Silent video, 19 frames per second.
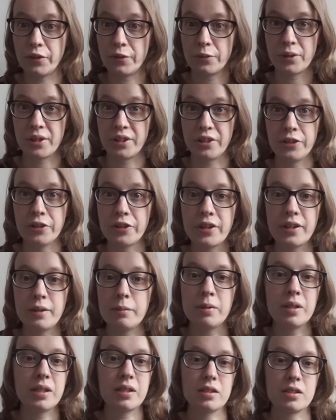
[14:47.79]
or healthy,
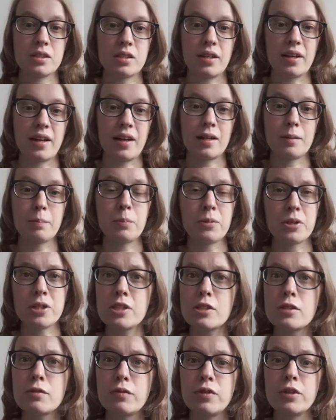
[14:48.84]
because I had a pretty
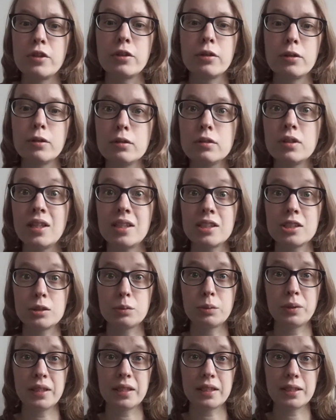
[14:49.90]
severe cold last
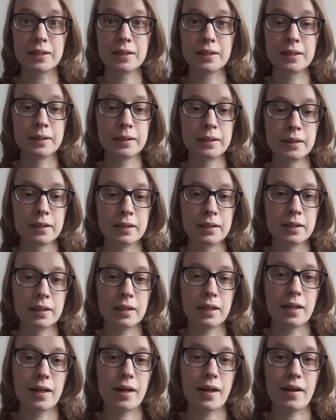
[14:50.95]
week,
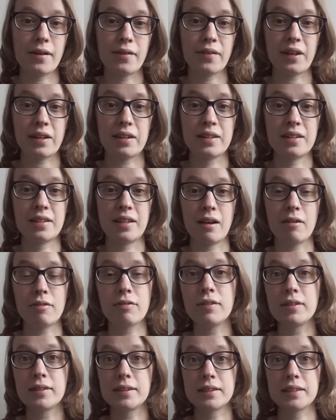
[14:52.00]
and that
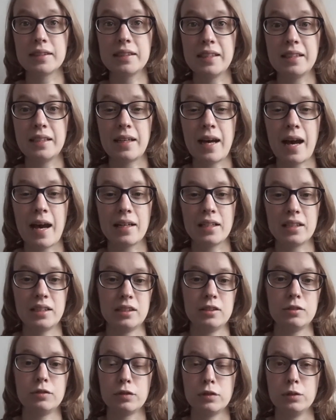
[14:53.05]
definitely had an
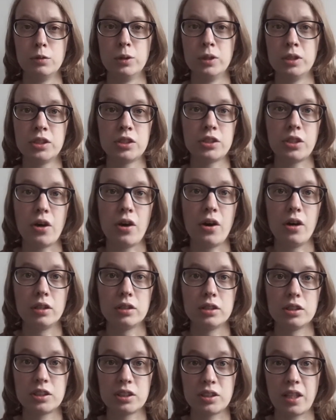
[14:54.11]
influence on
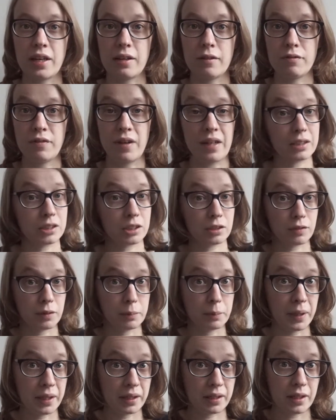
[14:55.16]
the side effects of the
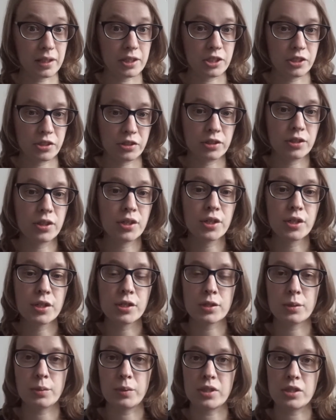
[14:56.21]
medication.
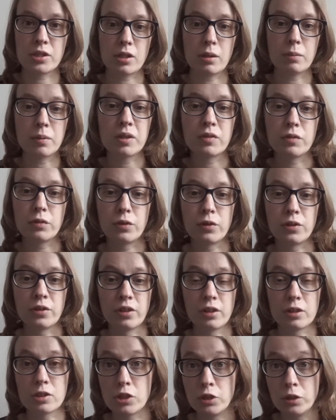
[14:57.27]
So I stopped it for
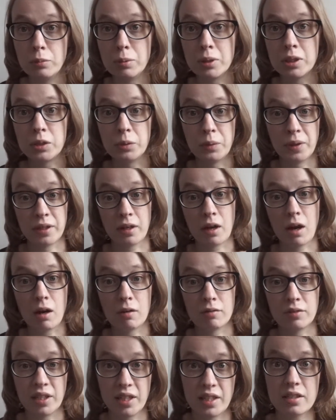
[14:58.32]
not 2 but
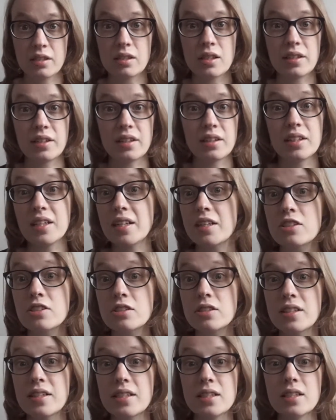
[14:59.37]
2.5 days, and then
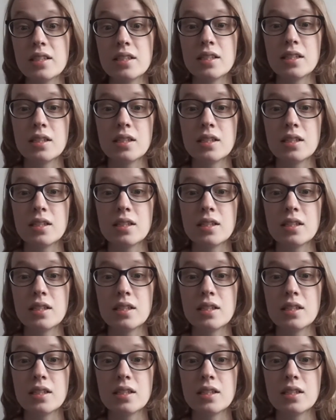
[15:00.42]
yesterday